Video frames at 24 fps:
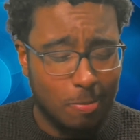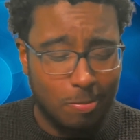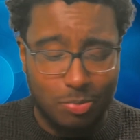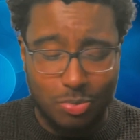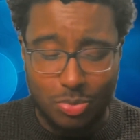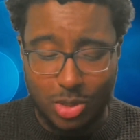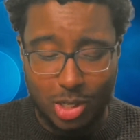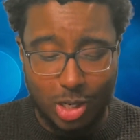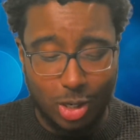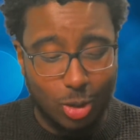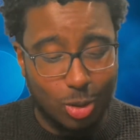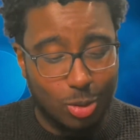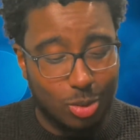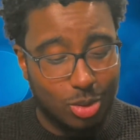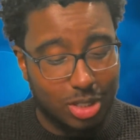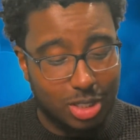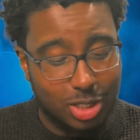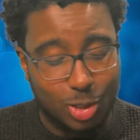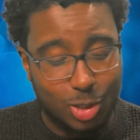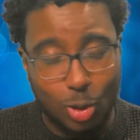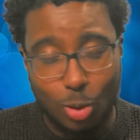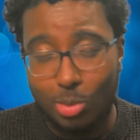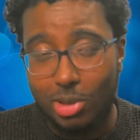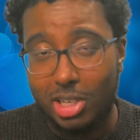There's
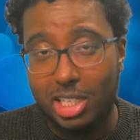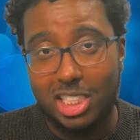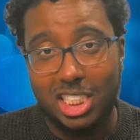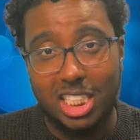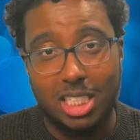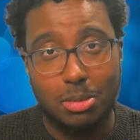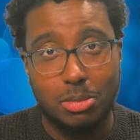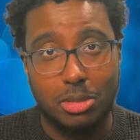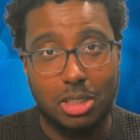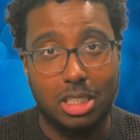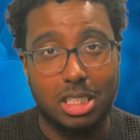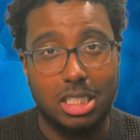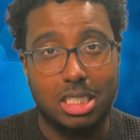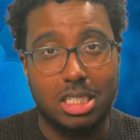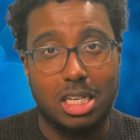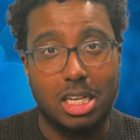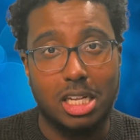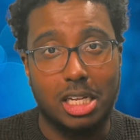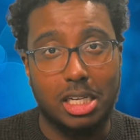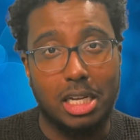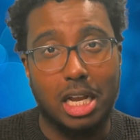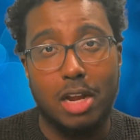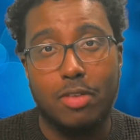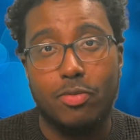so many teams in this
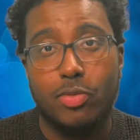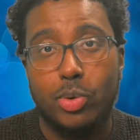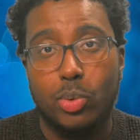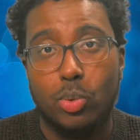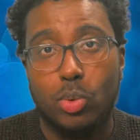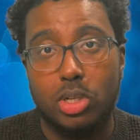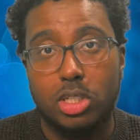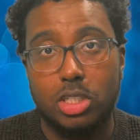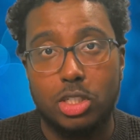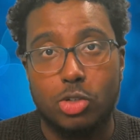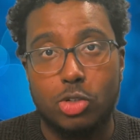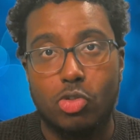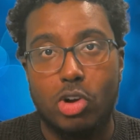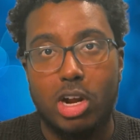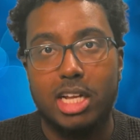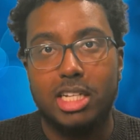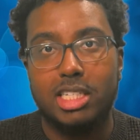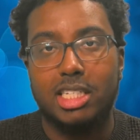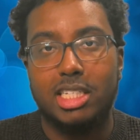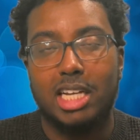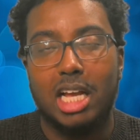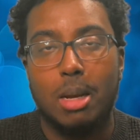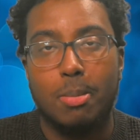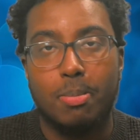league. Everyone's trying to
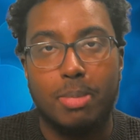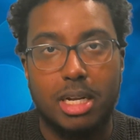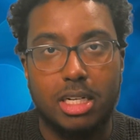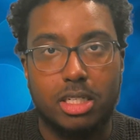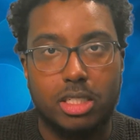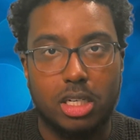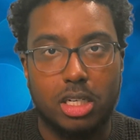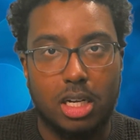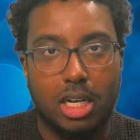get better